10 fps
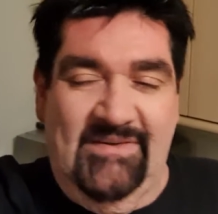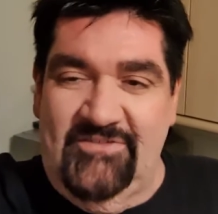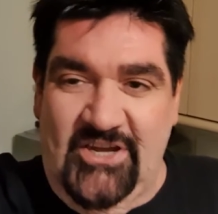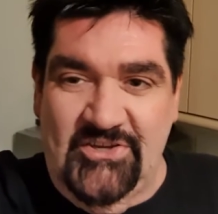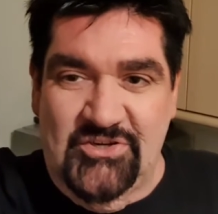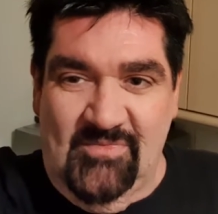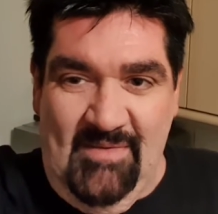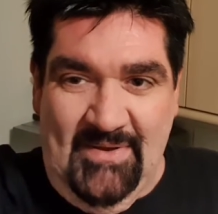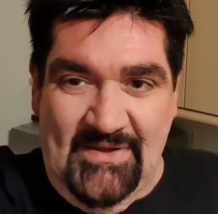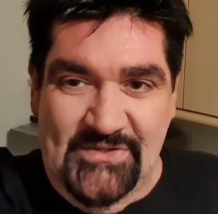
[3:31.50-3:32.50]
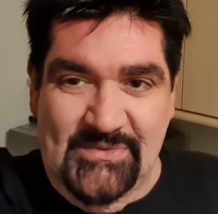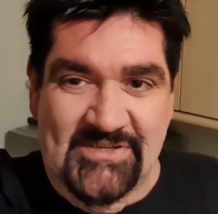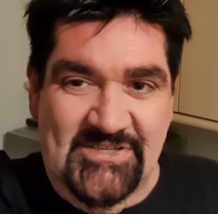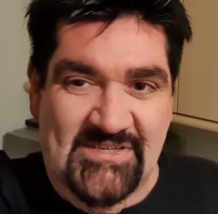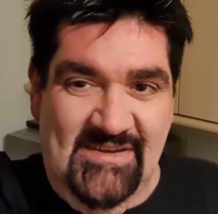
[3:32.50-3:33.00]
changed all my
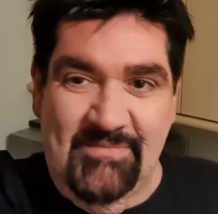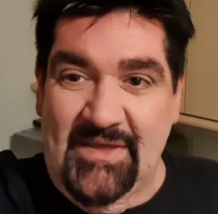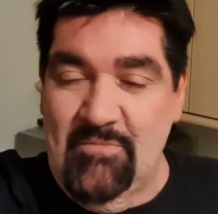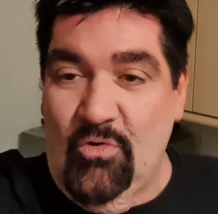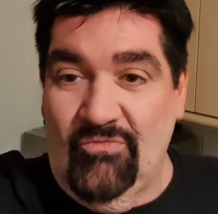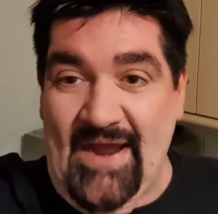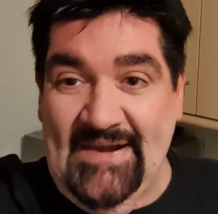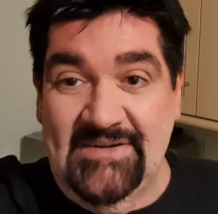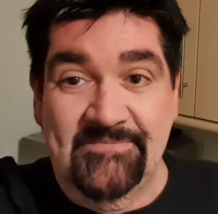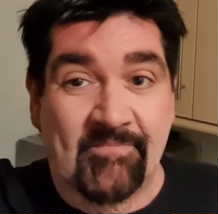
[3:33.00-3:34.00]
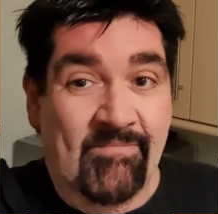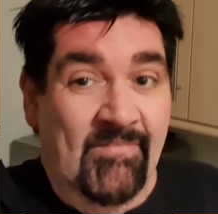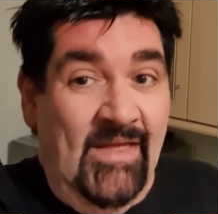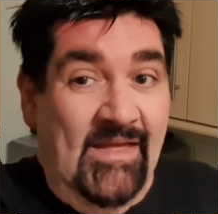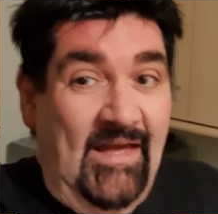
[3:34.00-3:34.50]
passwords to something more random,
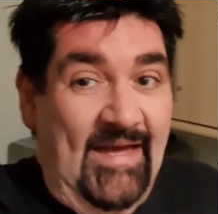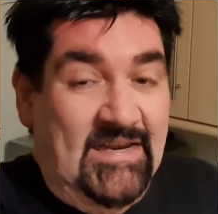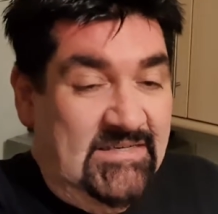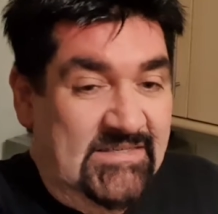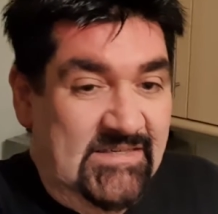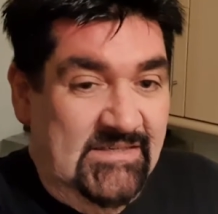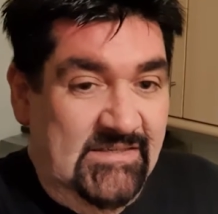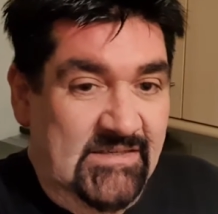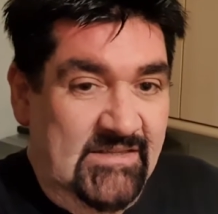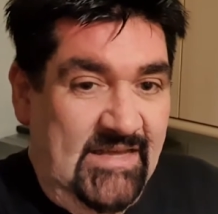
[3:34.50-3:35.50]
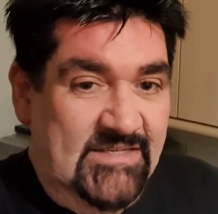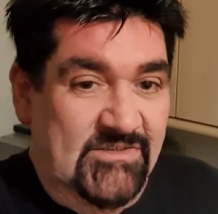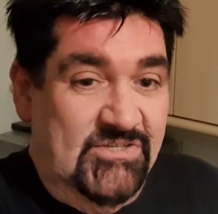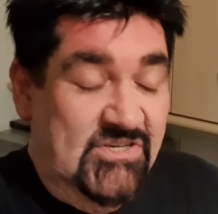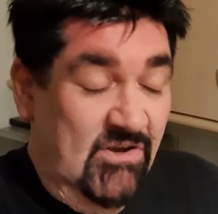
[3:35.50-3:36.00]
and that sort
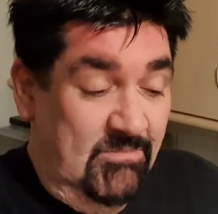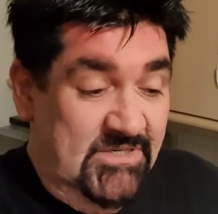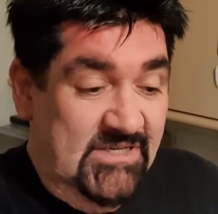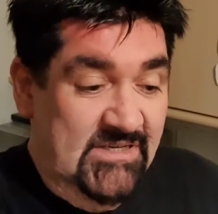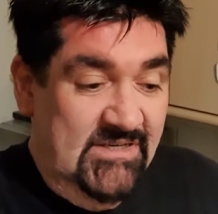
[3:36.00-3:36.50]
of stopped.